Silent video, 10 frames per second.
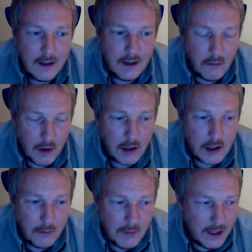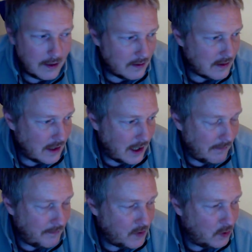market makers
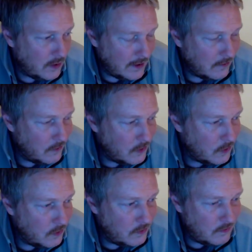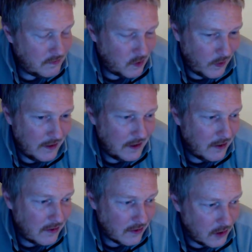up to, I don't know, 20,
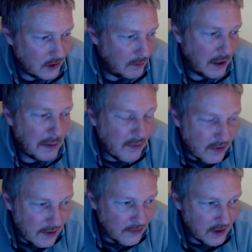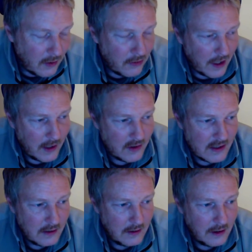30, maybe
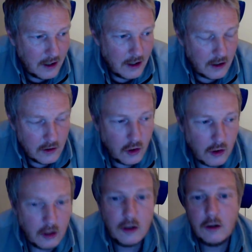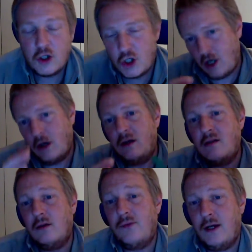$50,000 chunks
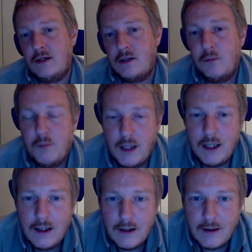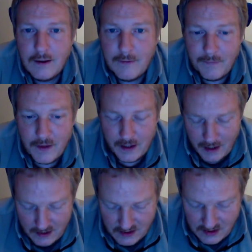of XRP. I
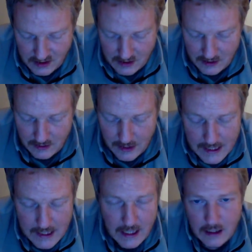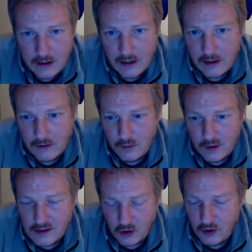guess in that area we
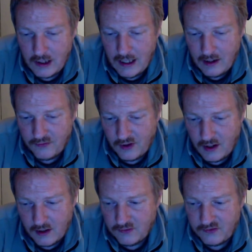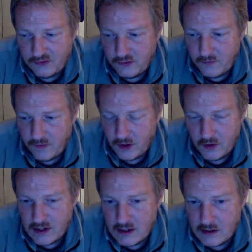certainly have enough. There
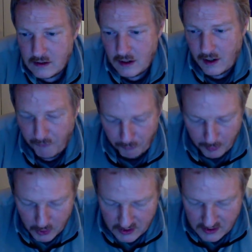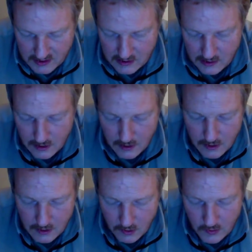is enough bots
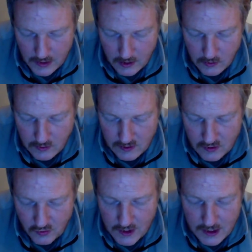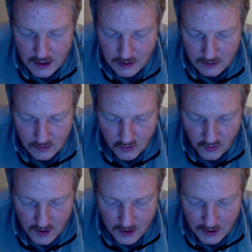around trading
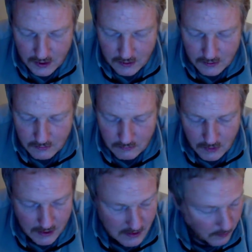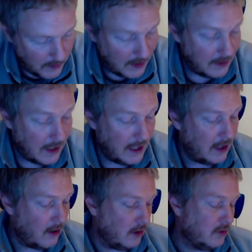XRP and any
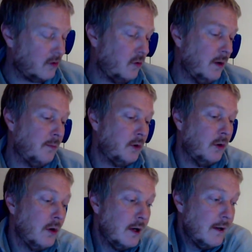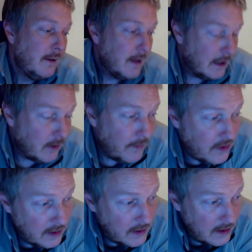other crypto. I don't
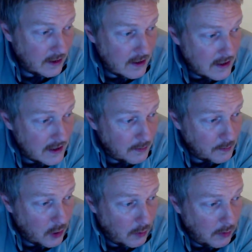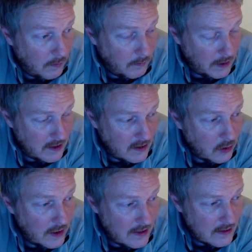think that this is a problem. But as soon
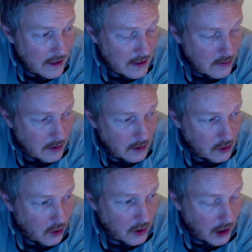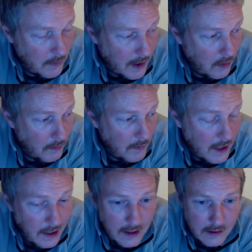as we are talking about
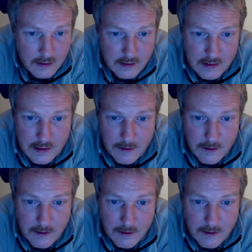millions,